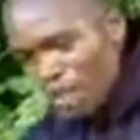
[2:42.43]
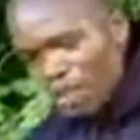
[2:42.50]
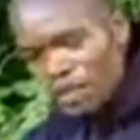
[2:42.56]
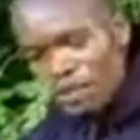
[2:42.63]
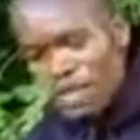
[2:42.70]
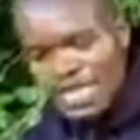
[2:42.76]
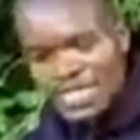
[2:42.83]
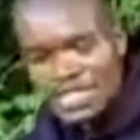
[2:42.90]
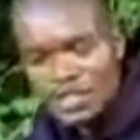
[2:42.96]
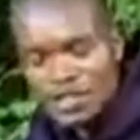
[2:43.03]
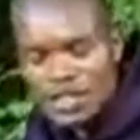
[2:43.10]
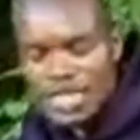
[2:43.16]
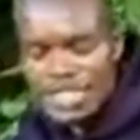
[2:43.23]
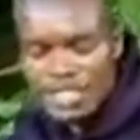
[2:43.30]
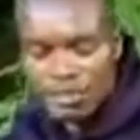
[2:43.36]
No, I said,
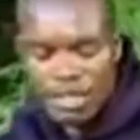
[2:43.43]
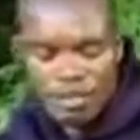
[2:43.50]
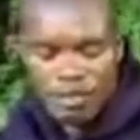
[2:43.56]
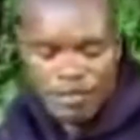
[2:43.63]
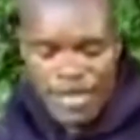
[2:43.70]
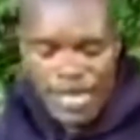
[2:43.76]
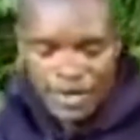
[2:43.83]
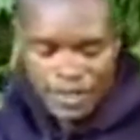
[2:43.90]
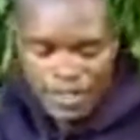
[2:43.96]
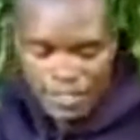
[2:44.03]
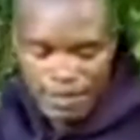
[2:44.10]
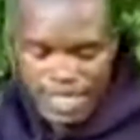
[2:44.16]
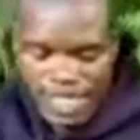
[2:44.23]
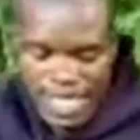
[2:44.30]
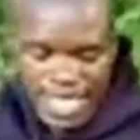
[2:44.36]
I'm going to something to find out,
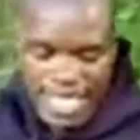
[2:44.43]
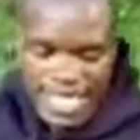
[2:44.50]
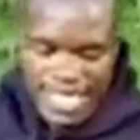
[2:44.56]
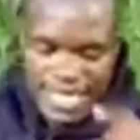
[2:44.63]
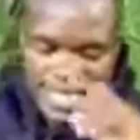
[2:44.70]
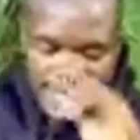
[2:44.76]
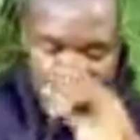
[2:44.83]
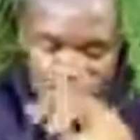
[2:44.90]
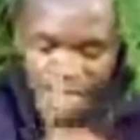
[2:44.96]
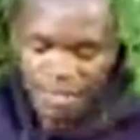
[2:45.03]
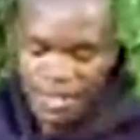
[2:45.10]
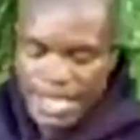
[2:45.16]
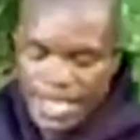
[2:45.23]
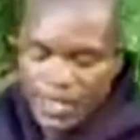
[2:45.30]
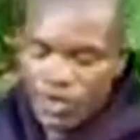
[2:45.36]
so I can't eat. Then
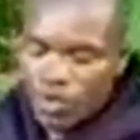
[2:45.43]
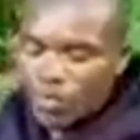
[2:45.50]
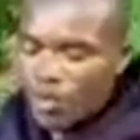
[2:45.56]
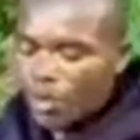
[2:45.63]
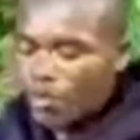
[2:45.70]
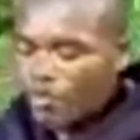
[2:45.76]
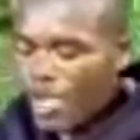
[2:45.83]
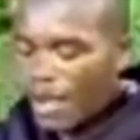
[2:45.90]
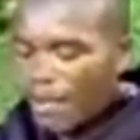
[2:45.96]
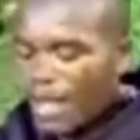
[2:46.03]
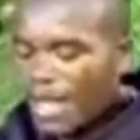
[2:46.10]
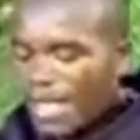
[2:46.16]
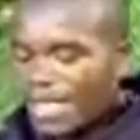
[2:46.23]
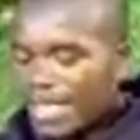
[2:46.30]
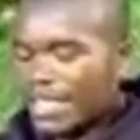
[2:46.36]
I'm going to eat two plums for a
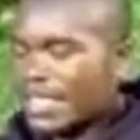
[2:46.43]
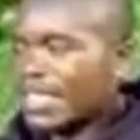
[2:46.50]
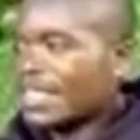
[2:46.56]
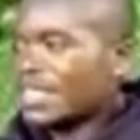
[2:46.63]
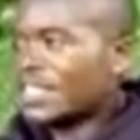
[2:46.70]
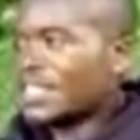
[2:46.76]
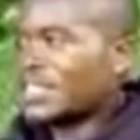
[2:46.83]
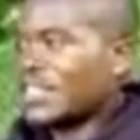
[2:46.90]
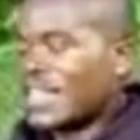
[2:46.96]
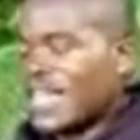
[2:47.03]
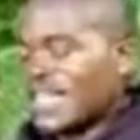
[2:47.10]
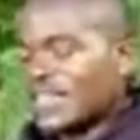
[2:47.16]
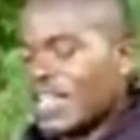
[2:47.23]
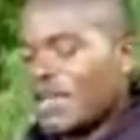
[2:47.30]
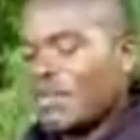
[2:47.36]
morning. So
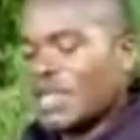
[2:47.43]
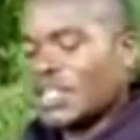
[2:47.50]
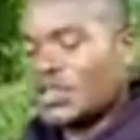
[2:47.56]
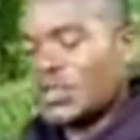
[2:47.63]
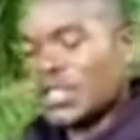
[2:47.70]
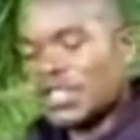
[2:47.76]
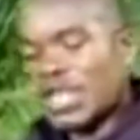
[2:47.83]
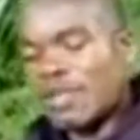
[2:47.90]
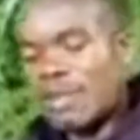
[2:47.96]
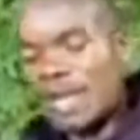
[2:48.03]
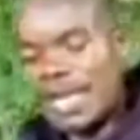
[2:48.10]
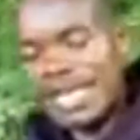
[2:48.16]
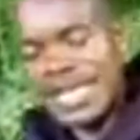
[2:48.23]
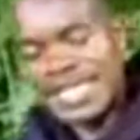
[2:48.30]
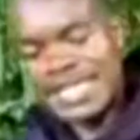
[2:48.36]
that's why I make sure I stop
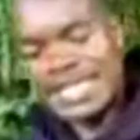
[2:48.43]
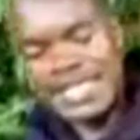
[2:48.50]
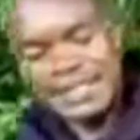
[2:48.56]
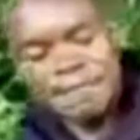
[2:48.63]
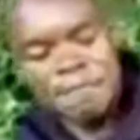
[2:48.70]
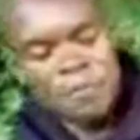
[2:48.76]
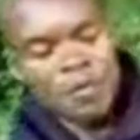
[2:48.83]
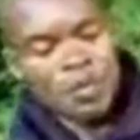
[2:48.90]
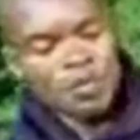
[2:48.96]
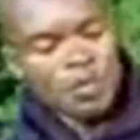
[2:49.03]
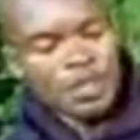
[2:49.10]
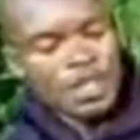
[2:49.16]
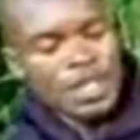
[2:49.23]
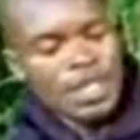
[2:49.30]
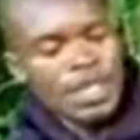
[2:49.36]
and I get it.
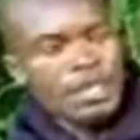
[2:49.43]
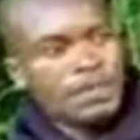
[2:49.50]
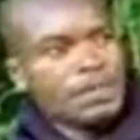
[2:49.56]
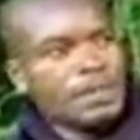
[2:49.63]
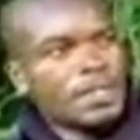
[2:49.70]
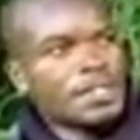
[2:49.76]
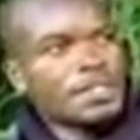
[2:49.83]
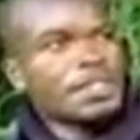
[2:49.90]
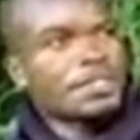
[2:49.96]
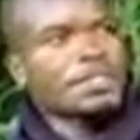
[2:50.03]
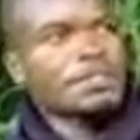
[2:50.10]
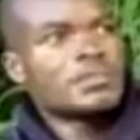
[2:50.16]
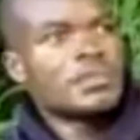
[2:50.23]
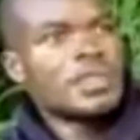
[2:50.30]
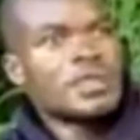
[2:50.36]
But
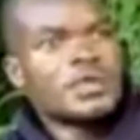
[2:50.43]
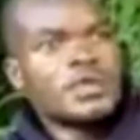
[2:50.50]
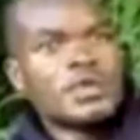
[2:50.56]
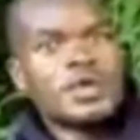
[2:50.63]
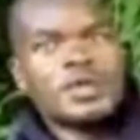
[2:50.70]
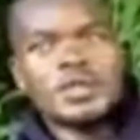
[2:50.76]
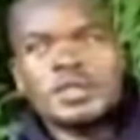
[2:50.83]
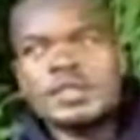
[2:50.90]
I don't know.